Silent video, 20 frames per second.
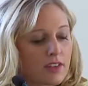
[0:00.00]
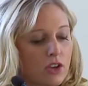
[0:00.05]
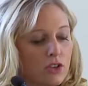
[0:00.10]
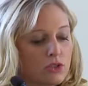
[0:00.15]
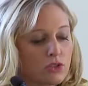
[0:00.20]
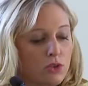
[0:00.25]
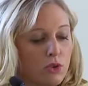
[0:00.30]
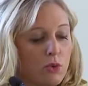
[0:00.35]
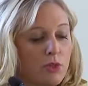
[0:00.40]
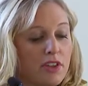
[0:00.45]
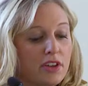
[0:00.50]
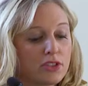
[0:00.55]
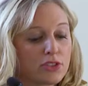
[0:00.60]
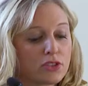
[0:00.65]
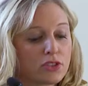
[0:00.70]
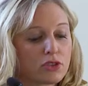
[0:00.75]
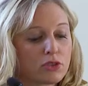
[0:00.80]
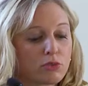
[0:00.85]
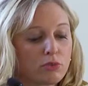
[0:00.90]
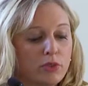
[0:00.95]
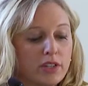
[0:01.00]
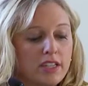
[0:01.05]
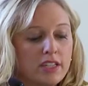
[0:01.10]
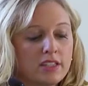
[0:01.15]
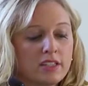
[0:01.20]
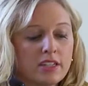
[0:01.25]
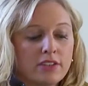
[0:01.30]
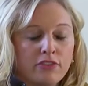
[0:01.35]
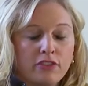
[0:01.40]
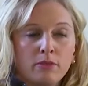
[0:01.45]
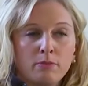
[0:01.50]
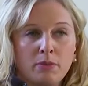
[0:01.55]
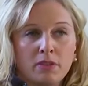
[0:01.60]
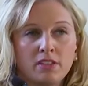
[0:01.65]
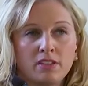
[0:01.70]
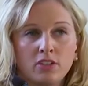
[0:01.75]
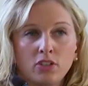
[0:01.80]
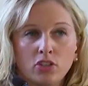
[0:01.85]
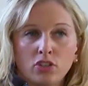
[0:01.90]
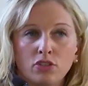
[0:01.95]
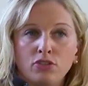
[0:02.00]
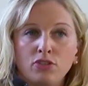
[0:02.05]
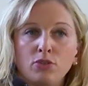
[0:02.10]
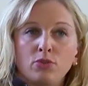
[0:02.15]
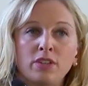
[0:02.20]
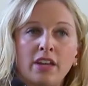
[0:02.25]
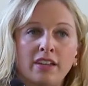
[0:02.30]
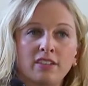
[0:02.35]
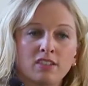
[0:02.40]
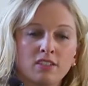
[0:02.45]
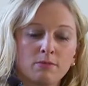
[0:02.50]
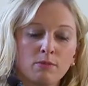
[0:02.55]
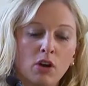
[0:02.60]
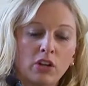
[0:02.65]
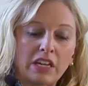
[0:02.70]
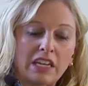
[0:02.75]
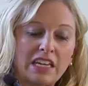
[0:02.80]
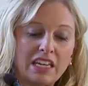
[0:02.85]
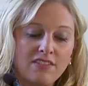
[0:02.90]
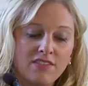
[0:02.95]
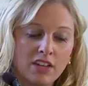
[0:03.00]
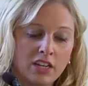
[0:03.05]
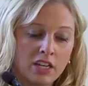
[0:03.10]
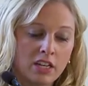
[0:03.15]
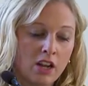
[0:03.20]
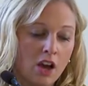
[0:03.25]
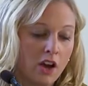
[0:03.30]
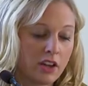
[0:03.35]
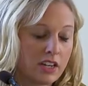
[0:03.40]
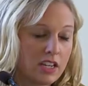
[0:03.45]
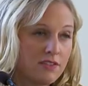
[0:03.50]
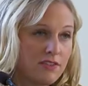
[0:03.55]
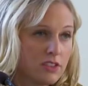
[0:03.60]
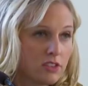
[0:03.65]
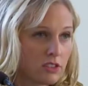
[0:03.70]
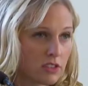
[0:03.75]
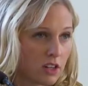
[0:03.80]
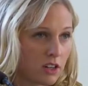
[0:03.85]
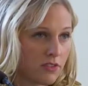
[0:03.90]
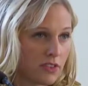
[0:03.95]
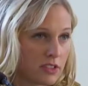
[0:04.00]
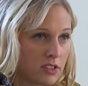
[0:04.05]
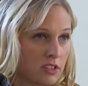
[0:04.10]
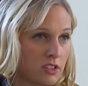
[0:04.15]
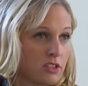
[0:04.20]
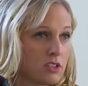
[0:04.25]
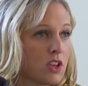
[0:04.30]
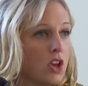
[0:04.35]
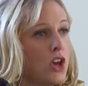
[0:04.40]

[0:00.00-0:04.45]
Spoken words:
So there's 3 different positions you test them on, even and uneven surfaces.